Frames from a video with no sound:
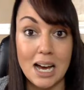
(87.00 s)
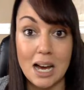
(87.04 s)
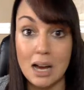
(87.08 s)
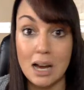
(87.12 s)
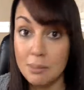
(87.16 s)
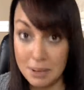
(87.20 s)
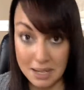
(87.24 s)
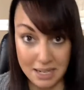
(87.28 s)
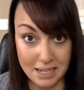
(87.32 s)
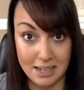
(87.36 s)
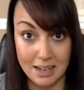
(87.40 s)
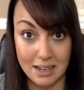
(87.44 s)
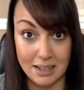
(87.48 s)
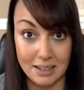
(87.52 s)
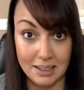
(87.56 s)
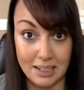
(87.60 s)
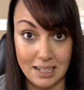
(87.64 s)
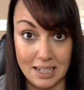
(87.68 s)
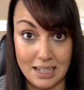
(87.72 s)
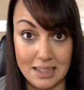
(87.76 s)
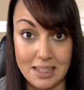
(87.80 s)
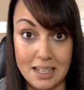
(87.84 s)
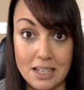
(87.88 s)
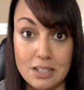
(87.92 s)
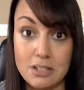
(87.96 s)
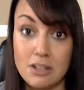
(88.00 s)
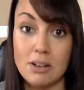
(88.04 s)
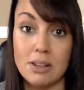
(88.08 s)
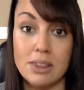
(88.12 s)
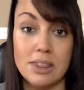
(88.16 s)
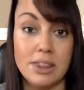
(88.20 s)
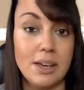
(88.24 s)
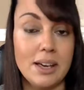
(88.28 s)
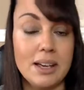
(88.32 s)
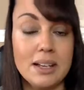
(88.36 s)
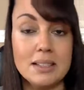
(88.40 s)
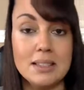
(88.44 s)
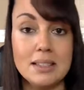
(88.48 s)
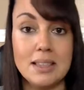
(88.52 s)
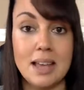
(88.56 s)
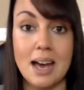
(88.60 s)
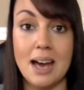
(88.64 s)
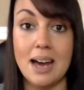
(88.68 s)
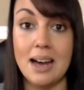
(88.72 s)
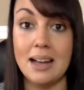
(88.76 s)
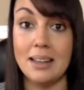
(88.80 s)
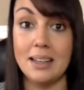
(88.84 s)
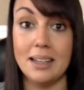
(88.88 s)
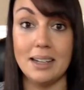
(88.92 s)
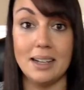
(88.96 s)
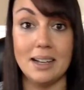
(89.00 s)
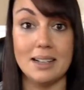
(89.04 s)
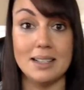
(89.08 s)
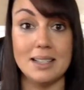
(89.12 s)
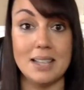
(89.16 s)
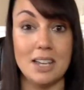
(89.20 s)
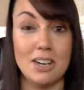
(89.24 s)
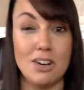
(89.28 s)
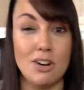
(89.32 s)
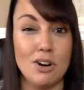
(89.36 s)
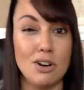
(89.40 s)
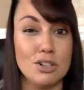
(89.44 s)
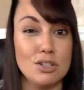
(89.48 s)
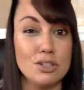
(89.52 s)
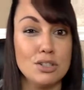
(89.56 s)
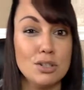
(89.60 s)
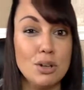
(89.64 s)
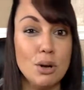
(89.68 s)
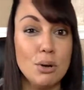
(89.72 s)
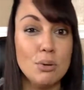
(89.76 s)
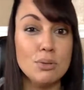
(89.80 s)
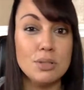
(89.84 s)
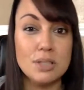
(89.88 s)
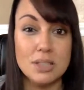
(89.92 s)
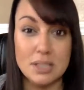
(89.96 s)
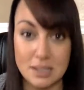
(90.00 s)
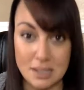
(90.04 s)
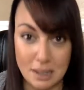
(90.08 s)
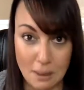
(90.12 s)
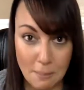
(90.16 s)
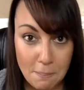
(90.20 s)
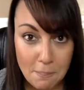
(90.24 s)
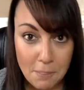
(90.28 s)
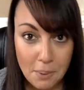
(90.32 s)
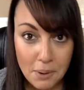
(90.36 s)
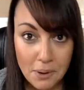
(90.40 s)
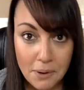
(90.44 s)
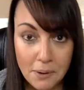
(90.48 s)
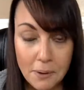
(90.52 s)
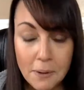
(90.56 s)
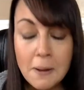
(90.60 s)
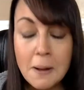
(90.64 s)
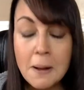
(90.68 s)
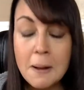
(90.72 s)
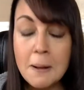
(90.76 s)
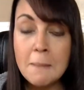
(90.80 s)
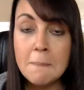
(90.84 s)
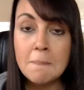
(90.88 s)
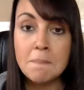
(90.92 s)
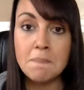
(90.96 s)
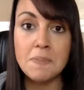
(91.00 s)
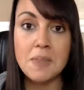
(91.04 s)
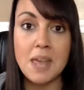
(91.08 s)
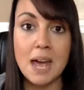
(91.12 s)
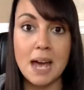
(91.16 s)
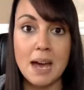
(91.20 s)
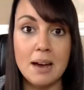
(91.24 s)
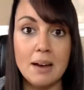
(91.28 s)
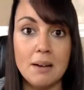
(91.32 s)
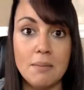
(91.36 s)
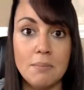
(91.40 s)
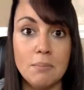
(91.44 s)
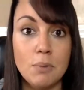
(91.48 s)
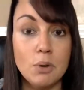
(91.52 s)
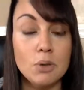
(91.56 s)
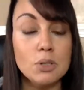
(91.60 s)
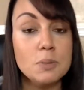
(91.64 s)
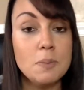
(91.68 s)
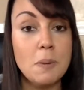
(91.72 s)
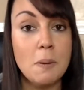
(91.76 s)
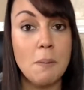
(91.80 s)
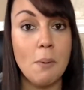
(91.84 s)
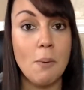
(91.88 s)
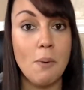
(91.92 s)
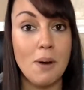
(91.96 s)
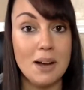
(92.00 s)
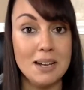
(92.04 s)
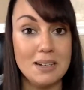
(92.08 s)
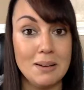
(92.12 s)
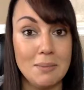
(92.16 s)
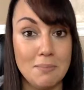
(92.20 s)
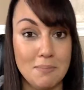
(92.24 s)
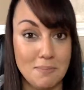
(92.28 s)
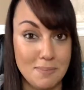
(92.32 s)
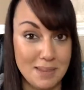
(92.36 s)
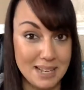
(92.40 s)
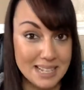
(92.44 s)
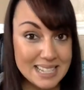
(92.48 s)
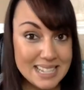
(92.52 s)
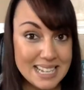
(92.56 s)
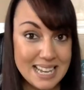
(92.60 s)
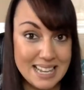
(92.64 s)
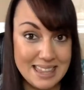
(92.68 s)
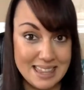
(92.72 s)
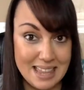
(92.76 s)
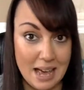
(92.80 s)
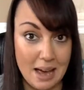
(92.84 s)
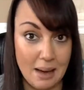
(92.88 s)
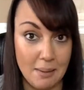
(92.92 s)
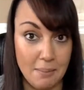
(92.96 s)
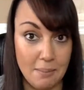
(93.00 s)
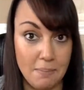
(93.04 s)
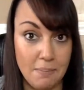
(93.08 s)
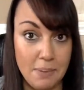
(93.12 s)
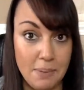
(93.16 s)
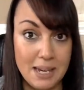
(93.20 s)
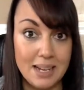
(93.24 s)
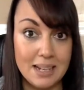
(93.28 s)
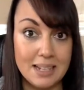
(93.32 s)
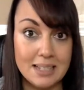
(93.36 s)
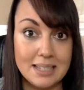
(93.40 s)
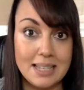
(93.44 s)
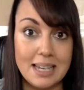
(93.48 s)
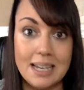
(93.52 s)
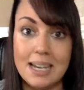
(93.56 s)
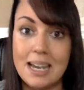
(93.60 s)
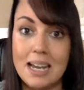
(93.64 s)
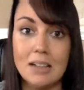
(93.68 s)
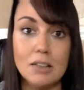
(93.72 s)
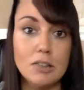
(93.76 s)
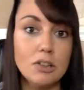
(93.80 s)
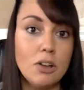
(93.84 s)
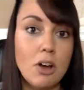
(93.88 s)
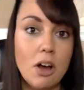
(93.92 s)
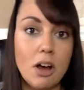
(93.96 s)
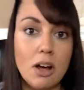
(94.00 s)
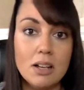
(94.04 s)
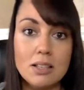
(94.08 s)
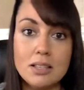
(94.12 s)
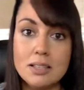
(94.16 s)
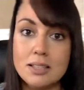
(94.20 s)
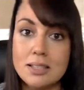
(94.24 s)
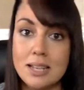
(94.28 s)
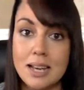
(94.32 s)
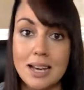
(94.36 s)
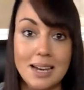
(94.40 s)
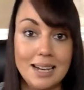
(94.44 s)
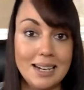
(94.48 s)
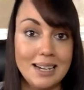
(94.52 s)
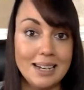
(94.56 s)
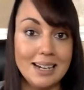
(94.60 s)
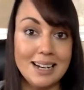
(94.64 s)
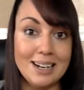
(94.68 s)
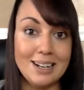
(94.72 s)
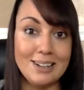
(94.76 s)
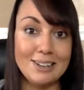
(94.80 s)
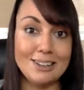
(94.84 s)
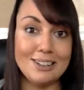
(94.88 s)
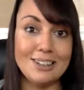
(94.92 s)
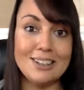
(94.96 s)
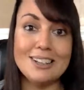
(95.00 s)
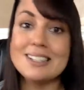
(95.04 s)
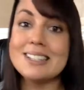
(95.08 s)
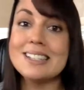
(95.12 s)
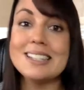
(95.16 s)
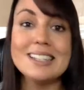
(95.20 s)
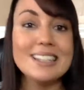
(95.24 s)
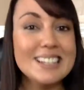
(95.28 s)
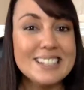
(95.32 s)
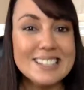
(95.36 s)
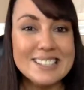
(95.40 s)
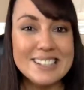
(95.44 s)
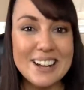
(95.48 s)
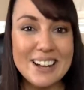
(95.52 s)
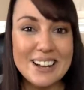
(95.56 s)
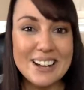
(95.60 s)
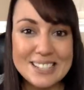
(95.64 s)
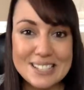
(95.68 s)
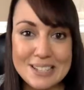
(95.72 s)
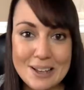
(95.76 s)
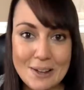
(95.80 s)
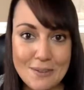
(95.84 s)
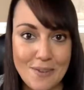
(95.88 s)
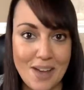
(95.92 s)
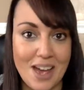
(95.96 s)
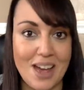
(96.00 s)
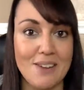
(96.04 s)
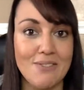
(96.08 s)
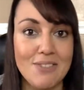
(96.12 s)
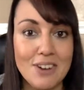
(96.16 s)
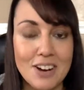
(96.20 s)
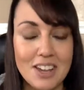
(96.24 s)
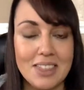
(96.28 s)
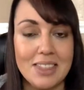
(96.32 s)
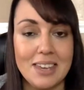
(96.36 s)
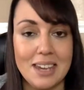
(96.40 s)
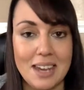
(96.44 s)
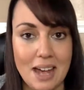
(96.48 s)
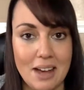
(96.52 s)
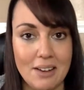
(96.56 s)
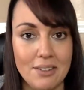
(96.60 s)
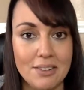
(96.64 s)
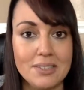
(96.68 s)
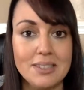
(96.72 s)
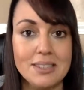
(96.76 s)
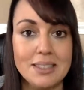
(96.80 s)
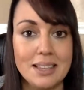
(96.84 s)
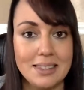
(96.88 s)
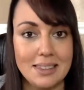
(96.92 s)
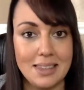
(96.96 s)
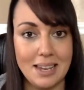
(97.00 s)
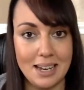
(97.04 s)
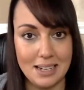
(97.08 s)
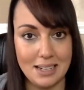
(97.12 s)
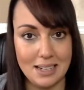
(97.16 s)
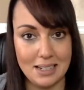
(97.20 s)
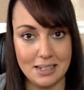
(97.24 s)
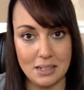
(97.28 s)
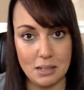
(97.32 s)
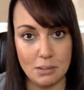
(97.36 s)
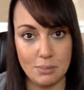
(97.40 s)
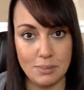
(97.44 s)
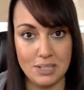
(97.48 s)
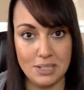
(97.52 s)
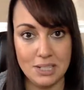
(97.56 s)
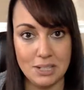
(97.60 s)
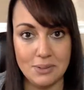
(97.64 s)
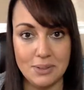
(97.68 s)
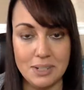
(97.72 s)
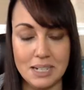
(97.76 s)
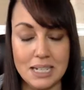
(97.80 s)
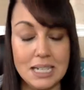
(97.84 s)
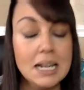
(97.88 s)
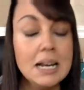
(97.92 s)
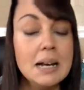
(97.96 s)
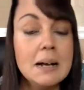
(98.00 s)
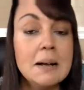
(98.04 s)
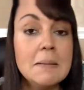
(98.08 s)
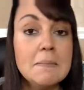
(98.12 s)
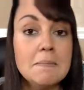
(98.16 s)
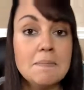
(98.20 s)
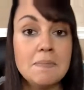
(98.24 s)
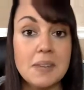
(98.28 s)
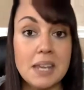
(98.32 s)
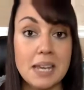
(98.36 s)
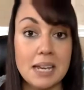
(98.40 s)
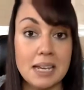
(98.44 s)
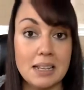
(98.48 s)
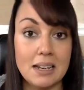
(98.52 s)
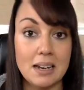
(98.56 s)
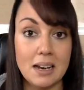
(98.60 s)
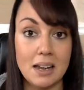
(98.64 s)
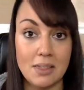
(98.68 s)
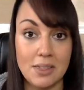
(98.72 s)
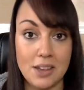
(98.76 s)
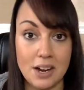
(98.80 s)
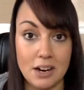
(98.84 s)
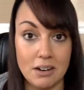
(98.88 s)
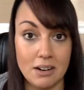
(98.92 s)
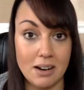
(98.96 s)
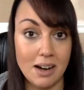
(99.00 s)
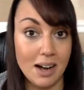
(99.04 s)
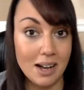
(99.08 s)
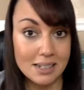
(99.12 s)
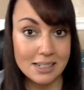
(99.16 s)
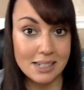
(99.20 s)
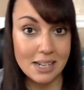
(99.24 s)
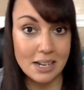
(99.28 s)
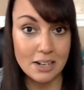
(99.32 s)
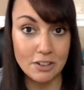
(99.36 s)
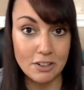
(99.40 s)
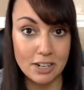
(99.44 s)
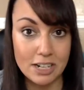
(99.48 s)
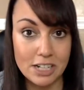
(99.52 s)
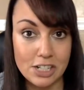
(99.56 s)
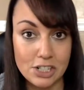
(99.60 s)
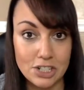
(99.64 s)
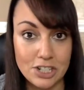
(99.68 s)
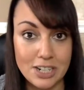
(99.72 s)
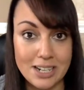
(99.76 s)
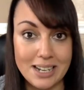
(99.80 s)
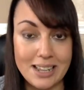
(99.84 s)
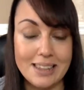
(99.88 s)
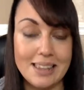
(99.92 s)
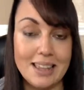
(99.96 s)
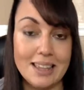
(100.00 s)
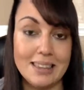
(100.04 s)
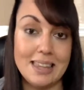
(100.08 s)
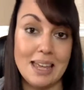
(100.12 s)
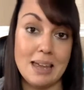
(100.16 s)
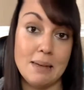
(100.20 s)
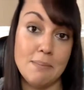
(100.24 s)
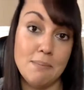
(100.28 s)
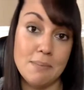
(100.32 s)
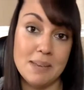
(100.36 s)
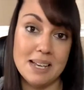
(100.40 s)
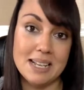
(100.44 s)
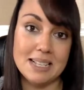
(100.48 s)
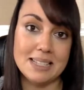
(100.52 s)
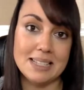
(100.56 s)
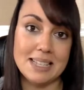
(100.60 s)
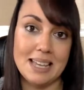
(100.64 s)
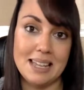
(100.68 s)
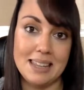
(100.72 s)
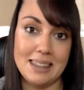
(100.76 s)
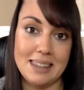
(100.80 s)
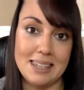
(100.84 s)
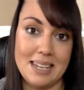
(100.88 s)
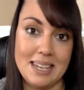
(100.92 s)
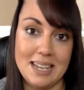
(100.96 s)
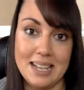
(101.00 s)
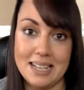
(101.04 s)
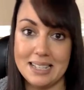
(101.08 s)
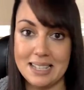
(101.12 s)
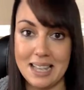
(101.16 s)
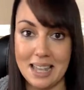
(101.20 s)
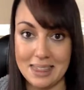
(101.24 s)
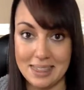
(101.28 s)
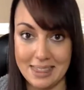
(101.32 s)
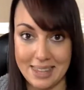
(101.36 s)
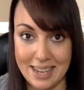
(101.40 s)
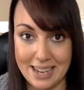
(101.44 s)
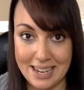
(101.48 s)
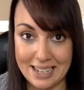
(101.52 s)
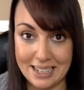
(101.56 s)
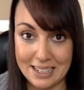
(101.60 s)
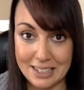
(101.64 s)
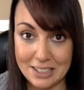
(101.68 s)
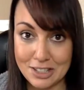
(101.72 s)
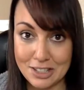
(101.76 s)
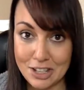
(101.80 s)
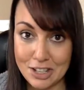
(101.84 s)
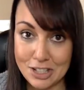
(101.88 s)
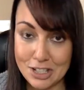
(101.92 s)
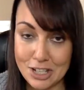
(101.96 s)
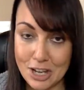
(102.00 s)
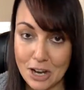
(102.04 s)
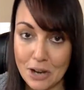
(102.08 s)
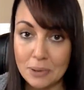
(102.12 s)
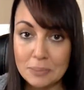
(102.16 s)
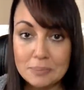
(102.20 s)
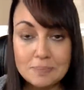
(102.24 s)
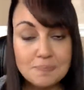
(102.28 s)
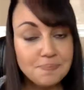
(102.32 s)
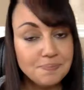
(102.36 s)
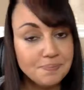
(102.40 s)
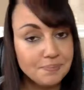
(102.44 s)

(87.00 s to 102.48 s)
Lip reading: immediately. These are things that, like I said, are so simple that most people wind up missing them because they get lost in the sauce of everything else that they need to be doing in their content creation, that they miss these things. So